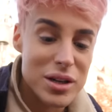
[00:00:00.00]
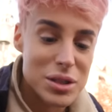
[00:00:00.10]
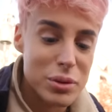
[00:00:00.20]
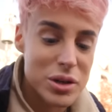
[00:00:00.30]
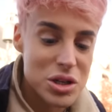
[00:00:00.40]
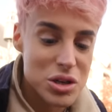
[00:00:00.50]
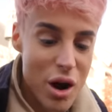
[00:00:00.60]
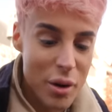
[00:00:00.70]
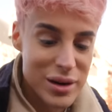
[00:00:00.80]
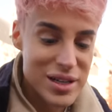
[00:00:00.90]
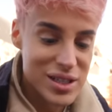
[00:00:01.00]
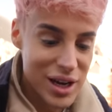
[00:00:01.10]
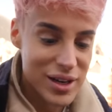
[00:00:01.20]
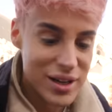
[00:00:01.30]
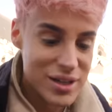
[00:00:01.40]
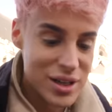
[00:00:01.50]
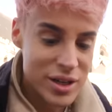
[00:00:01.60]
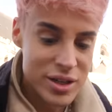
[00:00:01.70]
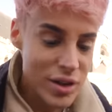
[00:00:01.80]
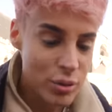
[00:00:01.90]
explain to you how insane this is.